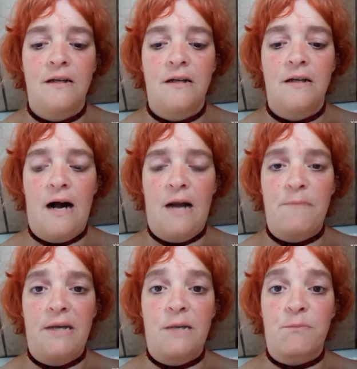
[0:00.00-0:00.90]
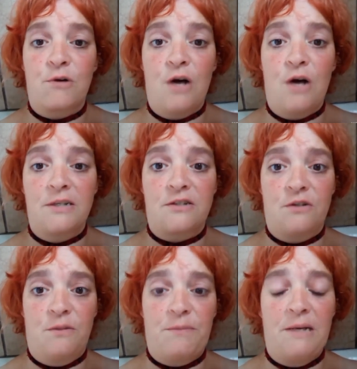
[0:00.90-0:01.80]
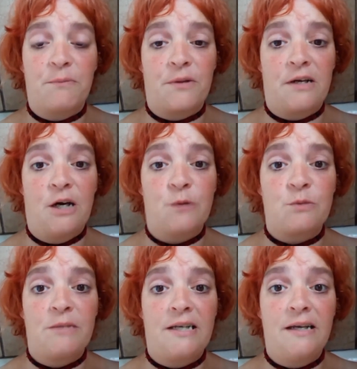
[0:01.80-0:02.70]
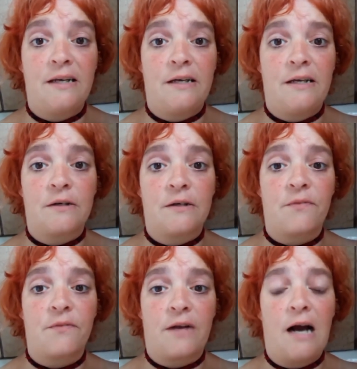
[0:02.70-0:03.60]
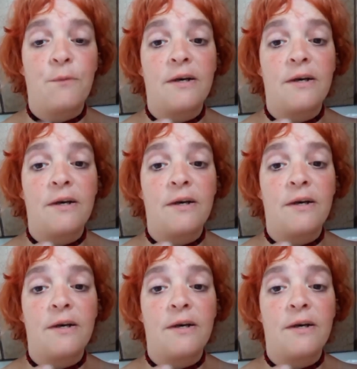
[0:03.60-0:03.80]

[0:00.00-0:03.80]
I made a promise to the people that helped me get here that I would